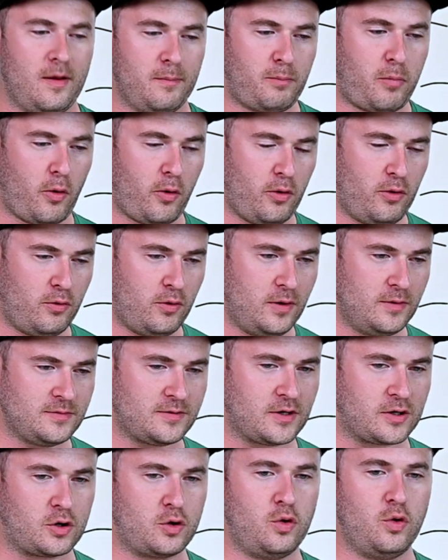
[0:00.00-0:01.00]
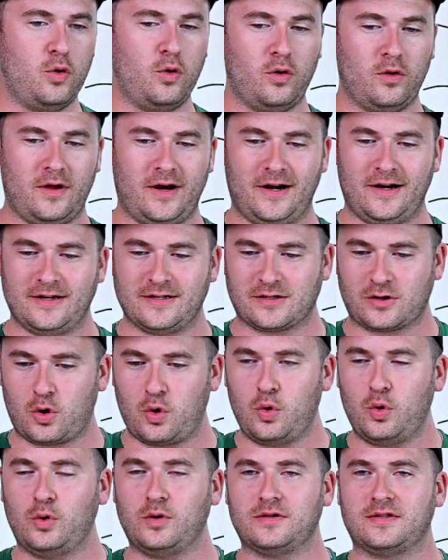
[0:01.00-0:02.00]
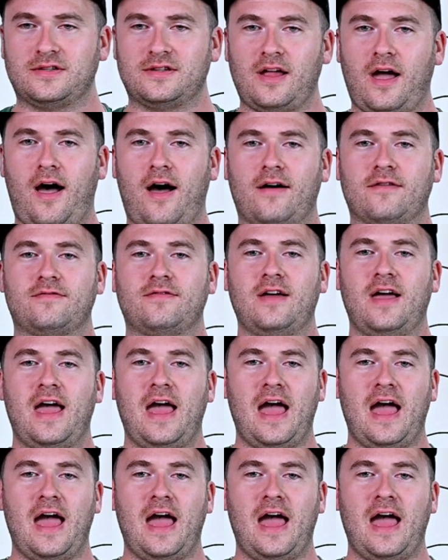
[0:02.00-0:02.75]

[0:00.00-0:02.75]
Boiler rooms are cool. There is cool stuff.